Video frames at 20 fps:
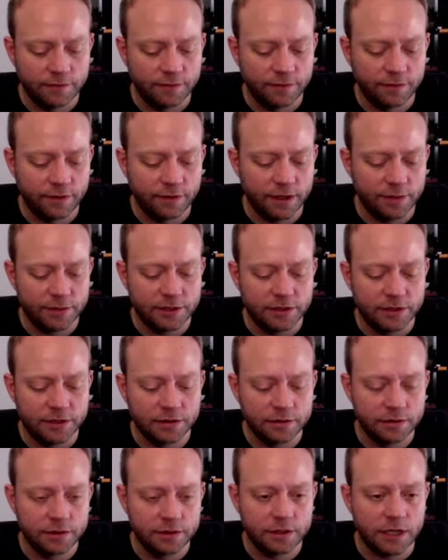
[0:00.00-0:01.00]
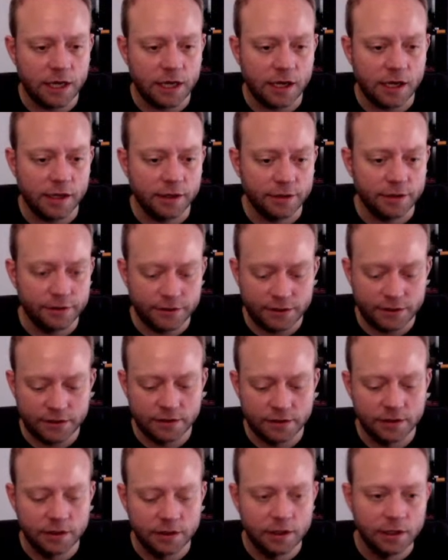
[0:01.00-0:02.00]
flipped tiles
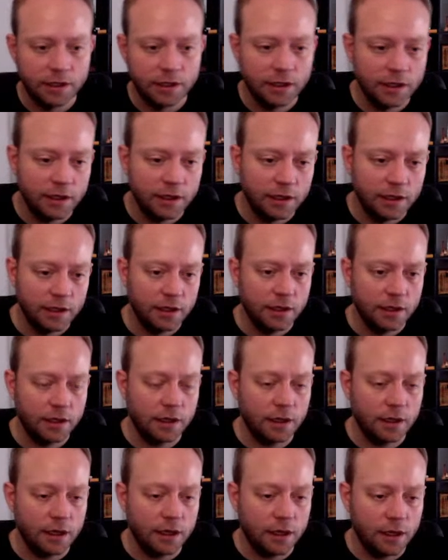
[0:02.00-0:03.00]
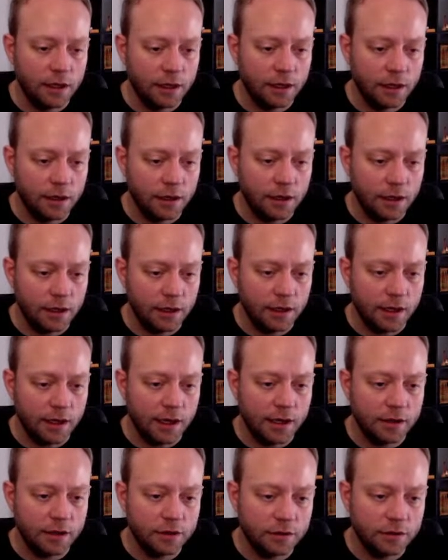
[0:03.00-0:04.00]
in
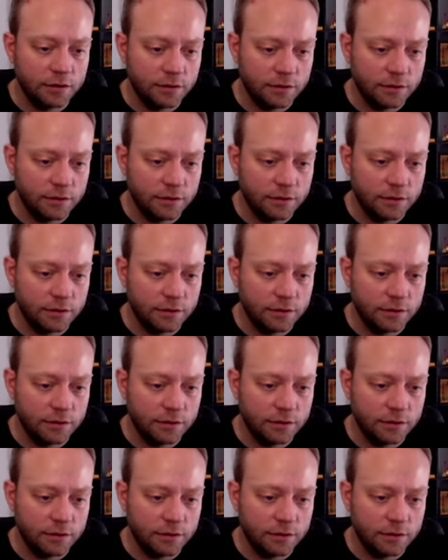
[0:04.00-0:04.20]
that.